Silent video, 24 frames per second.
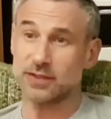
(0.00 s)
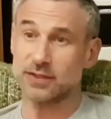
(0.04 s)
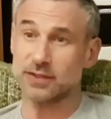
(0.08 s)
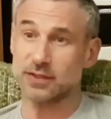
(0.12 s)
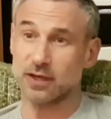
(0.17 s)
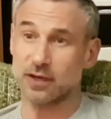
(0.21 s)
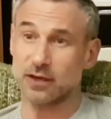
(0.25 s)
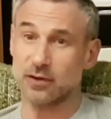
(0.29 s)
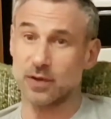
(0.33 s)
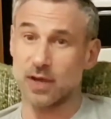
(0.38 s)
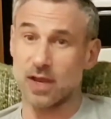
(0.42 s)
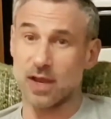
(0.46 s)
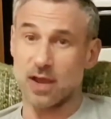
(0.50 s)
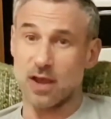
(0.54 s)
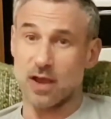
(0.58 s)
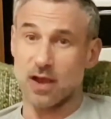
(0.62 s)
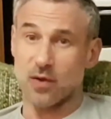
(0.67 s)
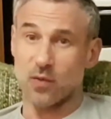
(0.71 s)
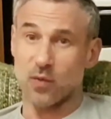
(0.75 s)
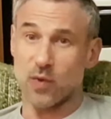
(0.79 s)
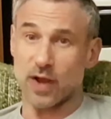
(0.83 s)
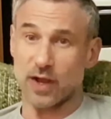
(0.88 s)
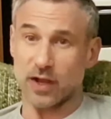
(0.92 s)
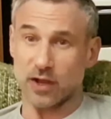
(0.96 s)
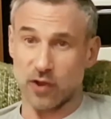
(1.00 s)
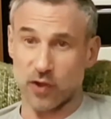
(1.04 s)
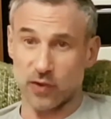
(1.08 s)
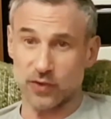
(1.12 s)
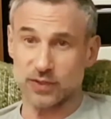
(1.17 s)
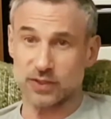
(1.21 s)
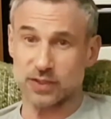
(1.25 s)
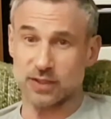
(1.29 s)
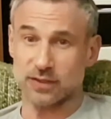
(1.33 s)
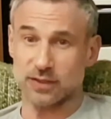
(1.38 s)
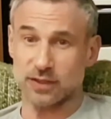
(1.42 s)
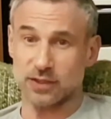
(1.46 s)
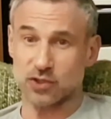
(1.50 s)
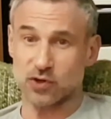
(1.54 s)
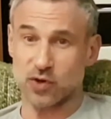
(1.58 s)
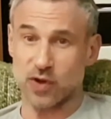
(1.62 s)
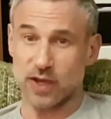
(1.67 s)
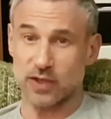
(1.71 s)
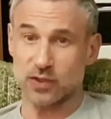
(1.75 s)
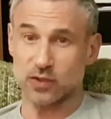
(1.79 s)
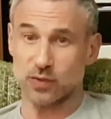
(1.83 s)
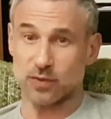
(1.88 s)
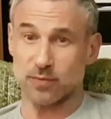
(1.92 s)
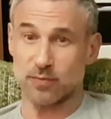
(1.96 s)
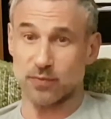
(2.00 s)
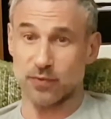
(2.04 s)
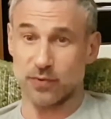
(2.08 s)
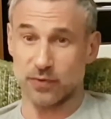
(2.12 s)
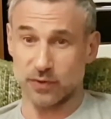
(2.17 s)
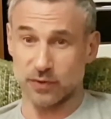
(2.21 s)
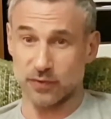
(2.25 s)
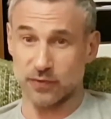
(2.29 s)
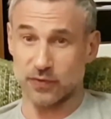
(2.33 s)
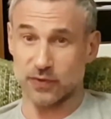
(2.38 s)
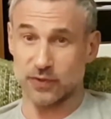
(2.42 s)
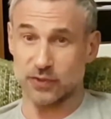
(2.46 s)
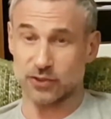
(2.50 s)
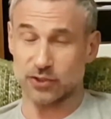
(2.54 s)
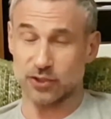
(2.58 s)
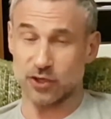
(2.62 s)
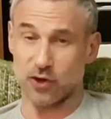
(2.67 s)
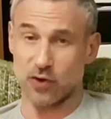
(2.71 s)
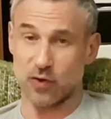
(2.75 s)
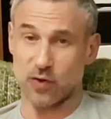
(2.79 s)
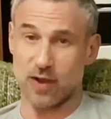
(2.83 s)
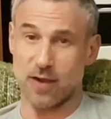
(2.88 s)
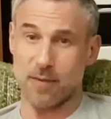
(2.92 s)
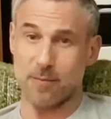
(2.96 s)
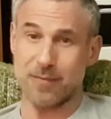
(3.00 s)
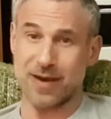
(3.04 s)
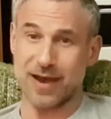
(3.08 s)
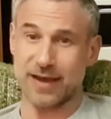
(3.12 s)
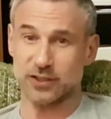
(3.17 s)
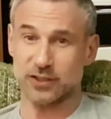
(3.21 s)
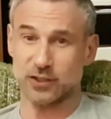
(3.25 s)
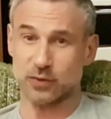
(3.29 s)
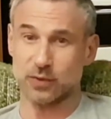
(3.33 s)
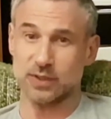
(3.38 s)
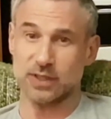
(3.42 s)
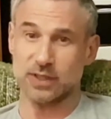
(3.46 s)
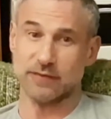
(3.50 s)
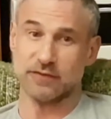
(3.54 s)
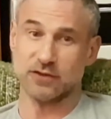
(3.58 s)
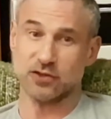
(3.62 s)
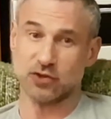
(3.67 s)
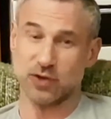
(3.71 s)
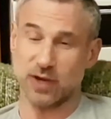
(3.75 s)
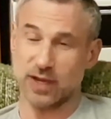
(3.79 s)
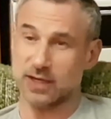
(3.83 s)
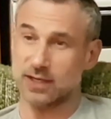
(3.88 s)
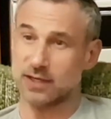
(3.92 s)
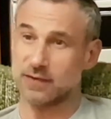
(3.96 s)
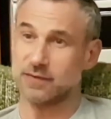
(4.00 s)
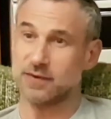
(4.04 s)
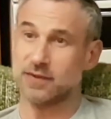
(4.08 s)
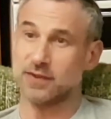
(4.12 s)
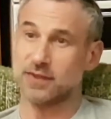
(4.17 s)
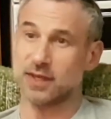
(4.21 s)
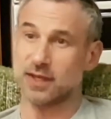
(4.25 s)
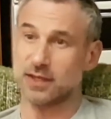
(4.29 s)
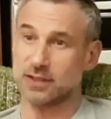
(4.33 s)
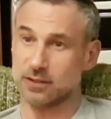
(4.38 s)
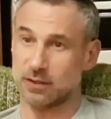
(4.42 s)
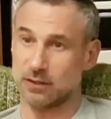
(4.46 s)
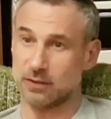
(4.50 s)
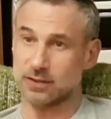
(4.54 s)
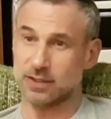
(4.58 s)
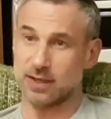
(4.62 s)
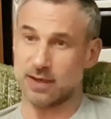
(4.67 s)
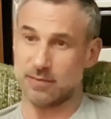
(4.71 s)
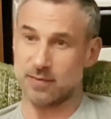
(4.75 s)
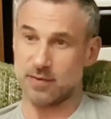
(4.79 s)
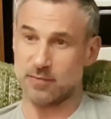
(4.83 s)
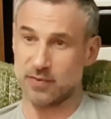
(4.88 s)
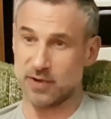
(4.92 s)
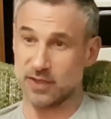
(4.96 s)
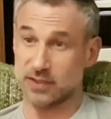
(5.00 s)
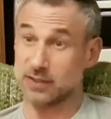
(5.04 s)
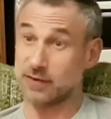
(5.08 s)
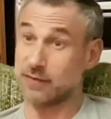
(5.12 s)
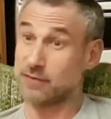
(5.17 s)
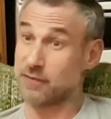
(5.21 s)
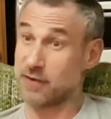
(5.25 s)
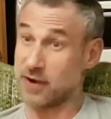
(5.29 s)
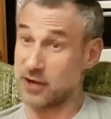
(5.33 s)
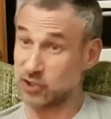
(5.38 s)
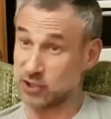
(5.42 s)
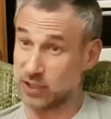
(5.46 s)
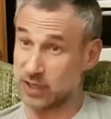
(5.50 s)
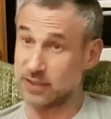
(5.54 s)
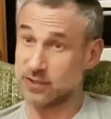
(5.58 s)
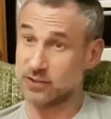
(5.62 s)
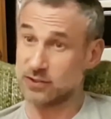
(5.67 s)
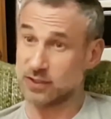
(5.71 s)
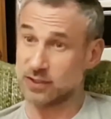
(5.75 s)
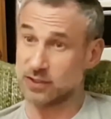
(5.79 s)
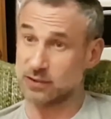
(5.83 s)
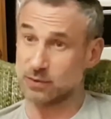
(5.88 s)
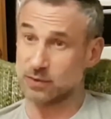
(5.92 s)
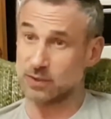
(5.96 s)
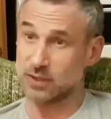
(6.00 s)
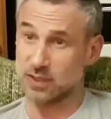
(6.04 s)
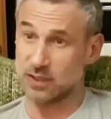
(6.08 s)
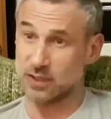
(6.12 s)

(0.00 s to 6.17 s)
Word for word: So we're constantly trying to improve the show, and by doing that, if you're trying different things all the time, it brings a fresh energy to it,